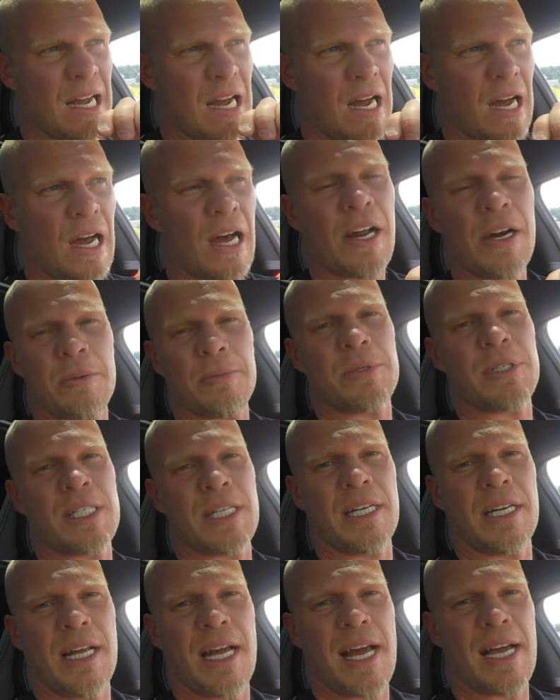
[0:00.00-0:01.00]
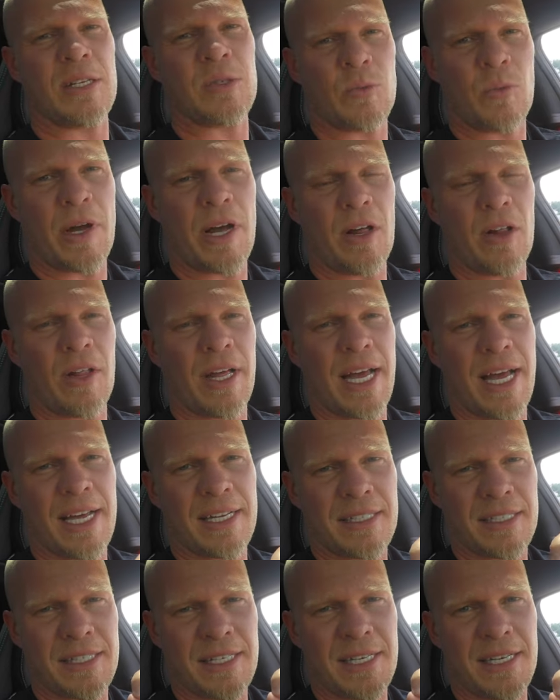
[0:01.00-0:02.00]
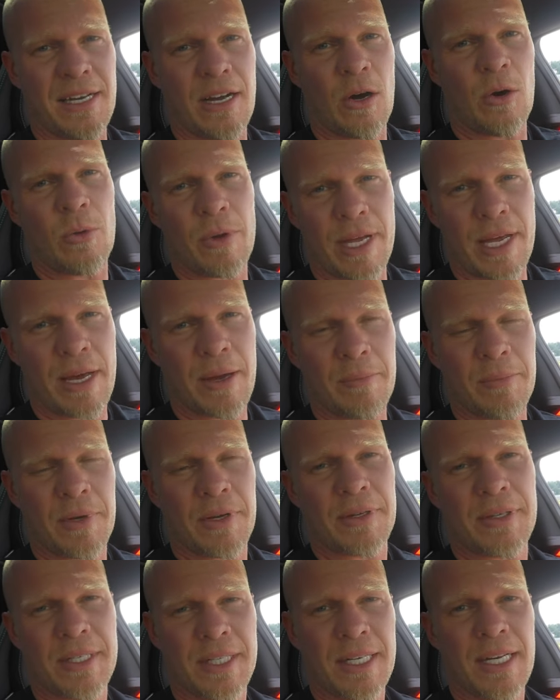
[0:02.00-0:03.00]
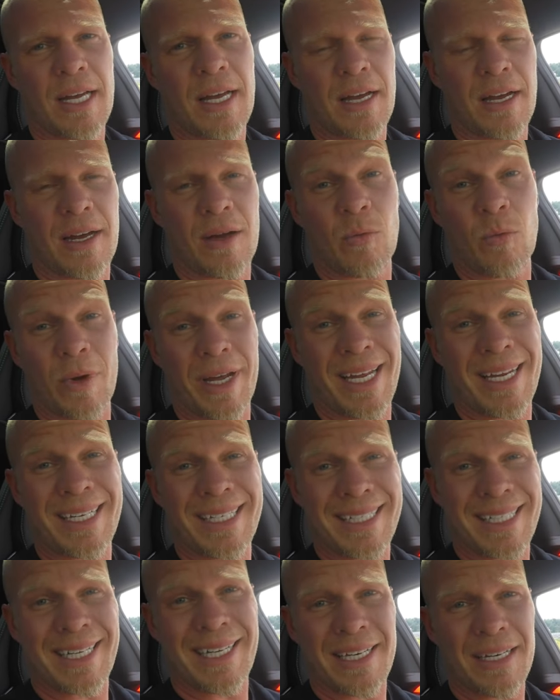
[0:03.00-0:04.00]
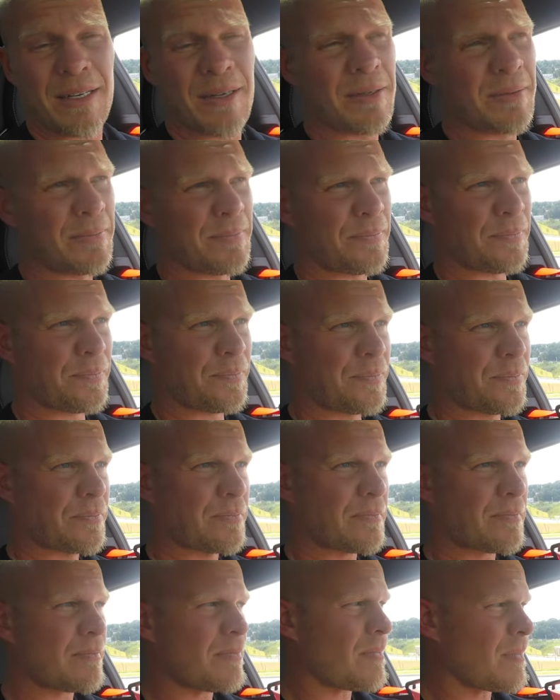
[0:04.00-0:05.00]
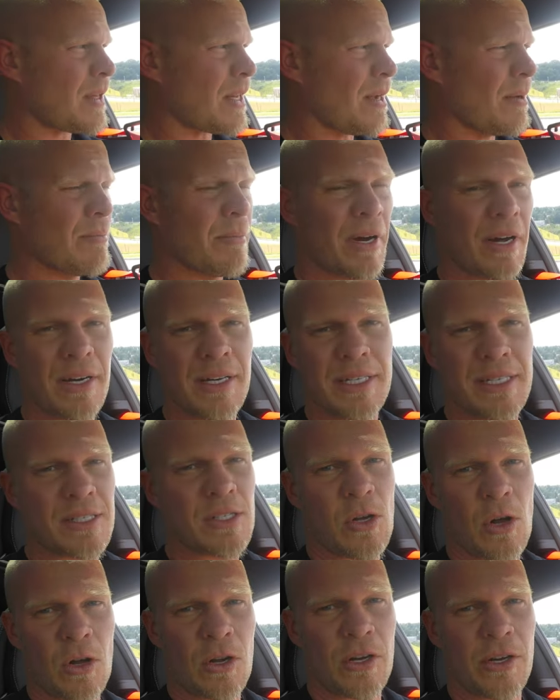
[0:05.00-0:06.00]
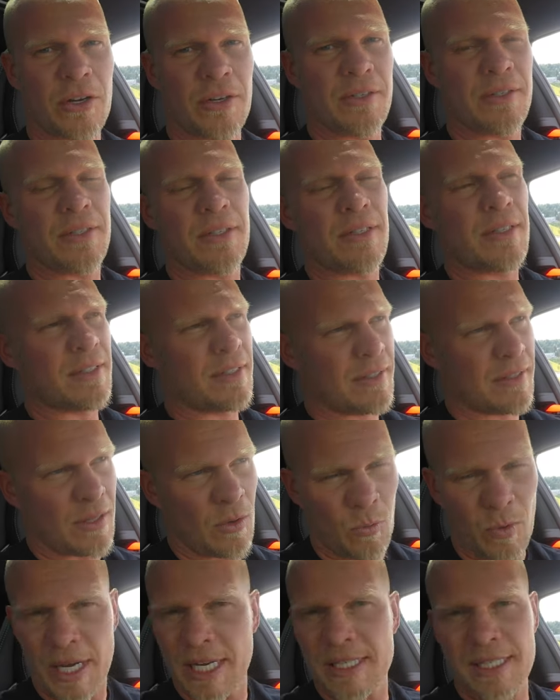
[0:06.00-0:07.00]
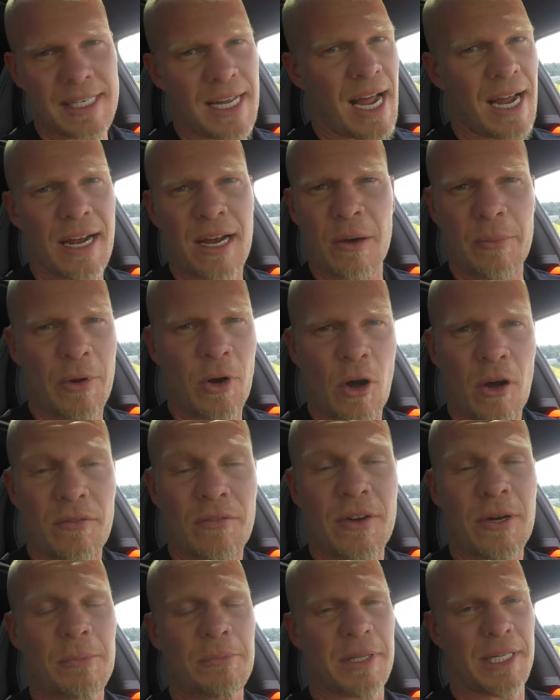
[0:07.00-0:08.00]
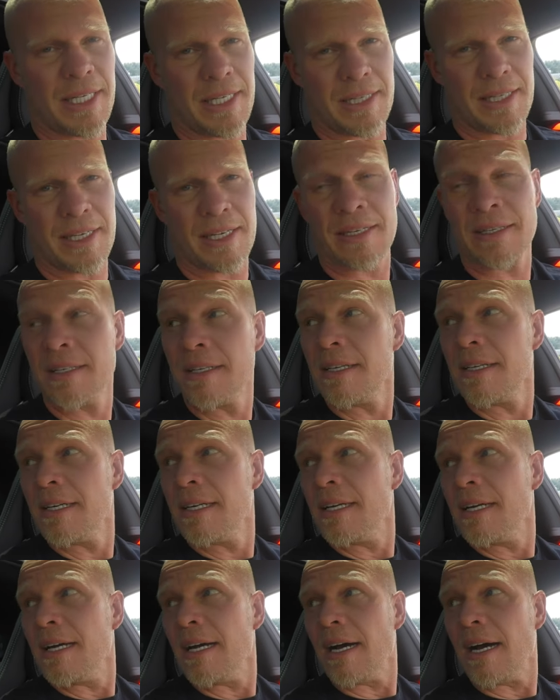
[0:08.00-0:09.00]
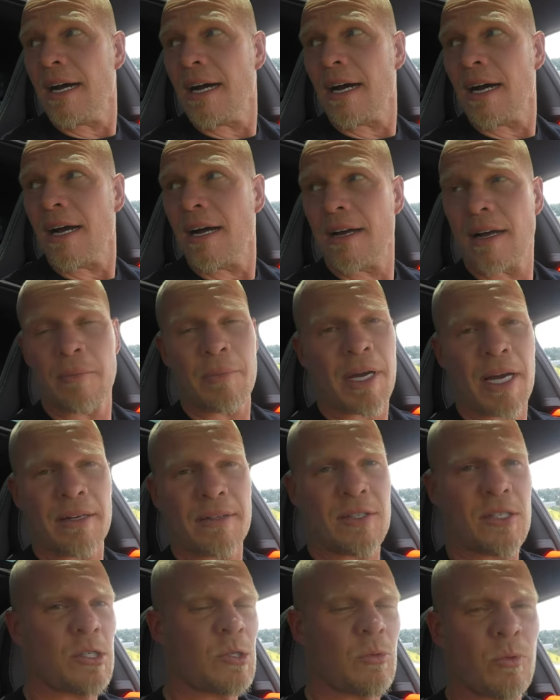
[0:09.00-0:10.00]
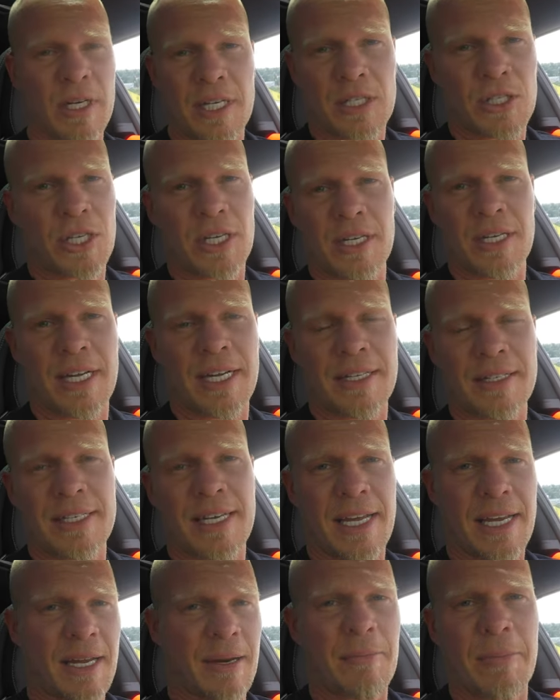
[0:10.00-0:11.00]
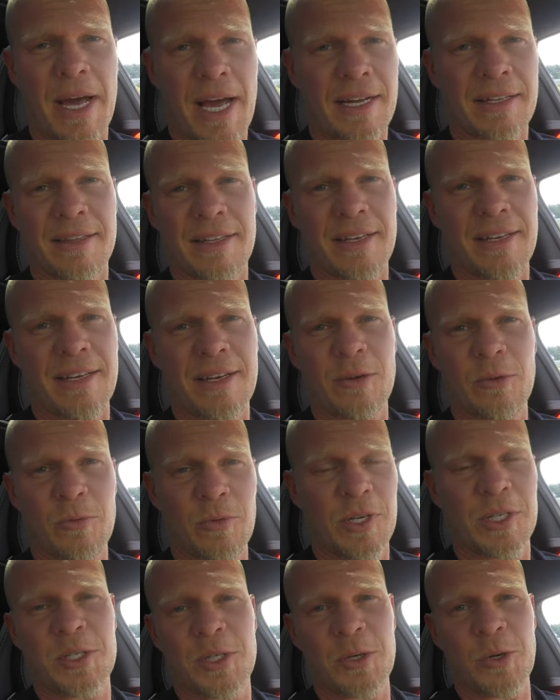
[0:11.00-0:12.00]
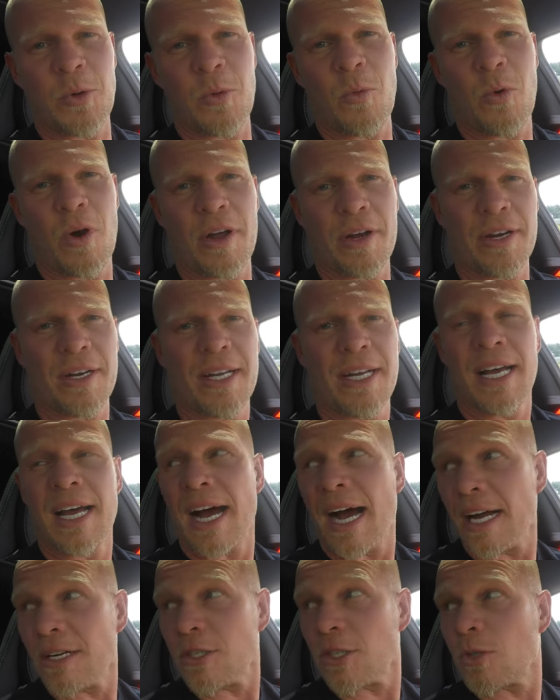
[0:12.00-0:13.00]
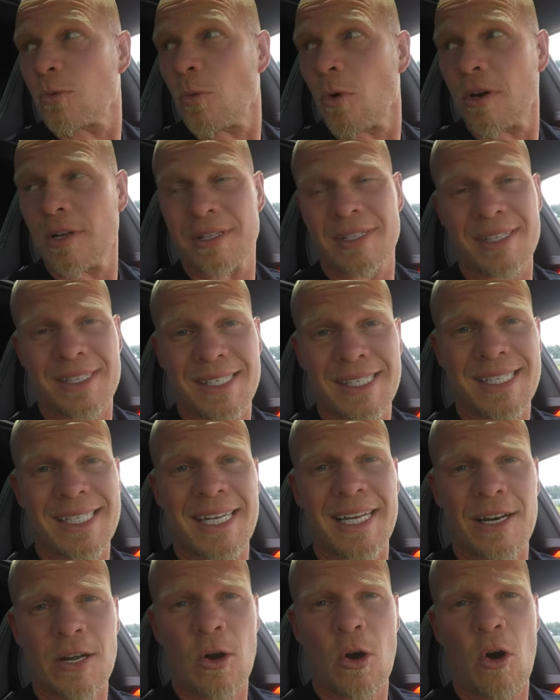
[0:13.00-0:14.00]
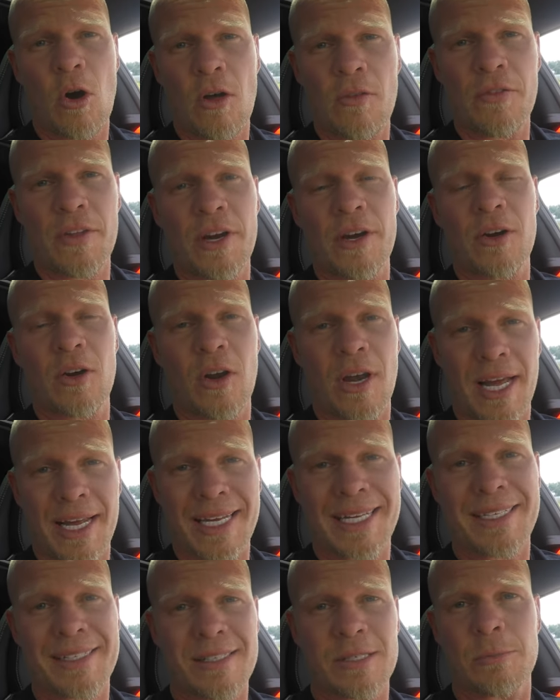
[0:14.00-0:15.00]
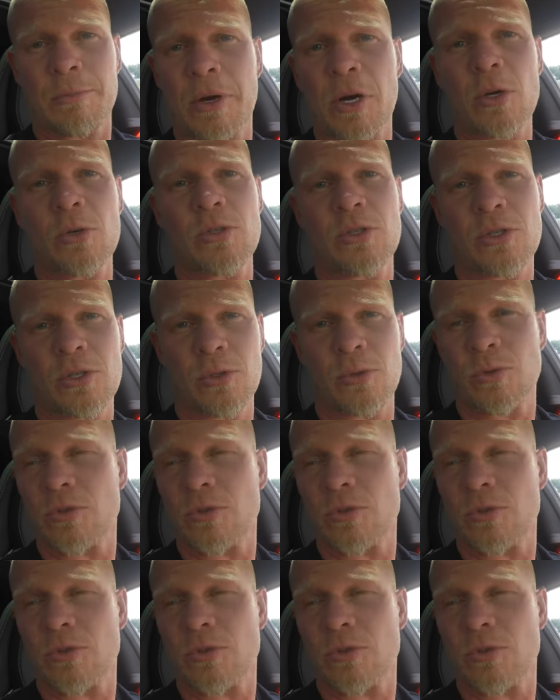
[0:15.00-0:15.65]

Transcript: 100% as well as the OEM wing did, but it's all good. The wing's not coming off completely. I'm not switching and taking back the original one. I just want it to sit on there like it's supposed to.